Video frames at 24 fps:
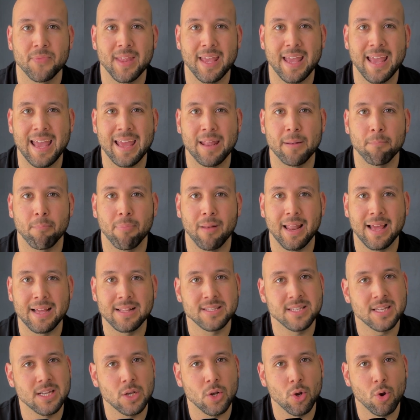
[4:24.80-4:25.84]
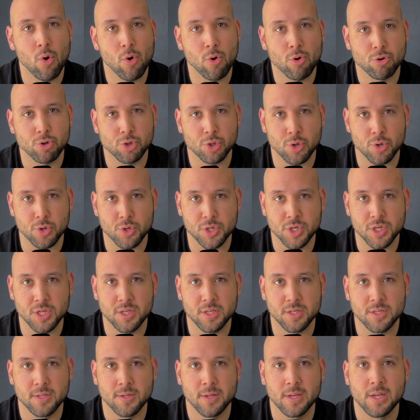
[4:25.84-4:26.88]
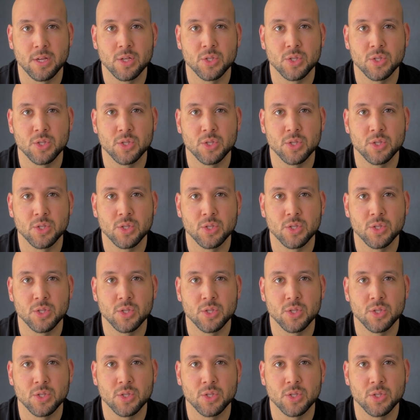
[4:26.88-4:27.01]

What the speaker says: and planting local churches